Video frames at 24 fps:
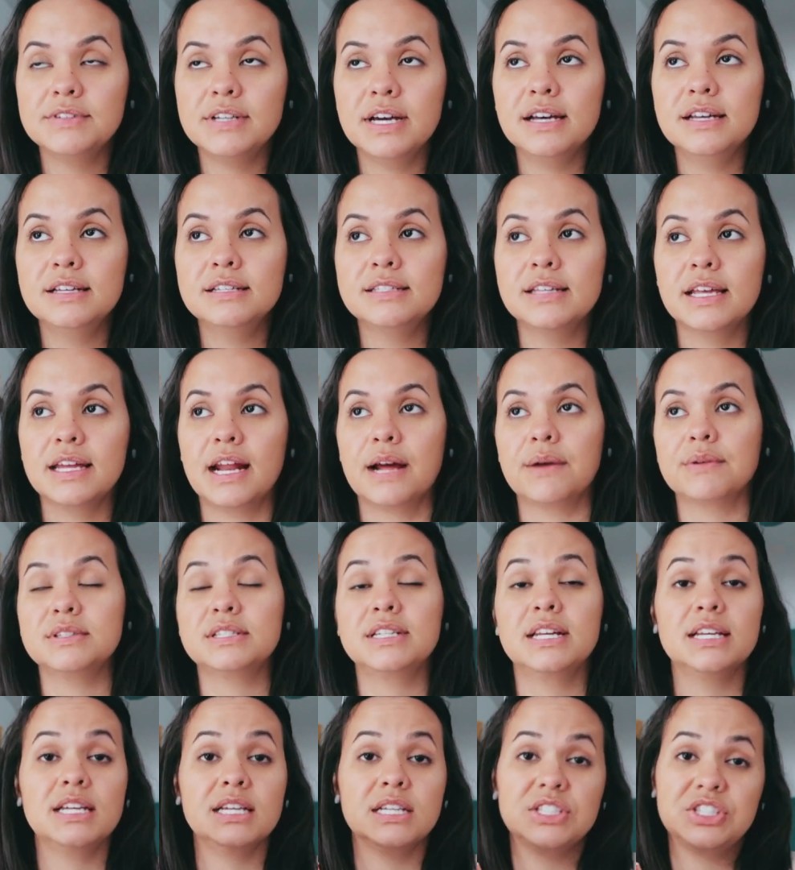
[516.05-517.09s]
does, and I was
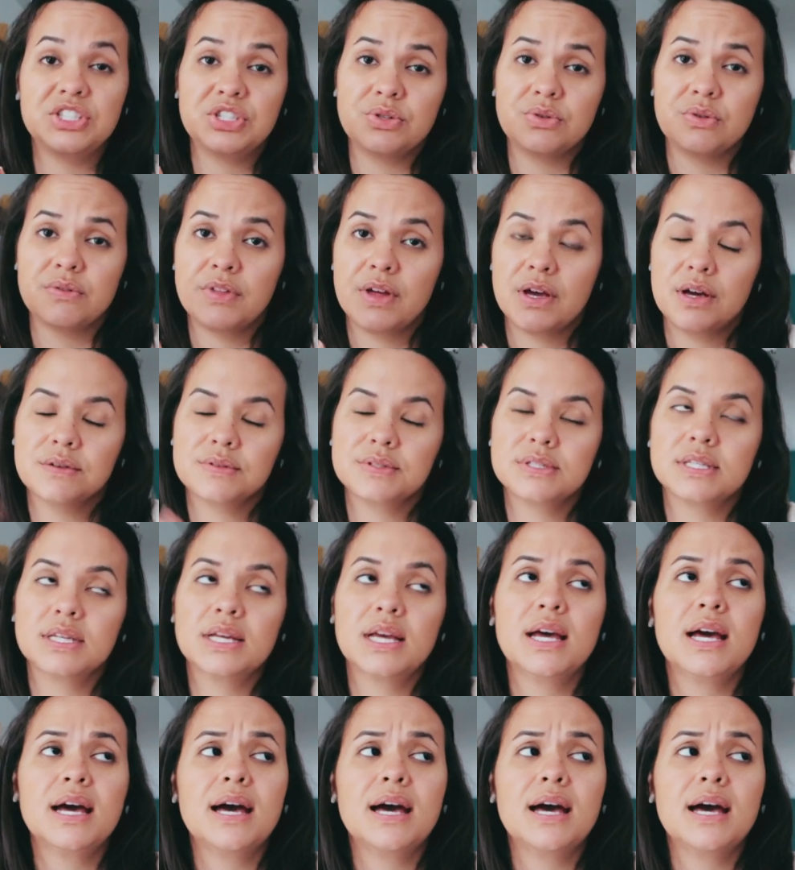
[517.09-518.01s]
taking two of those.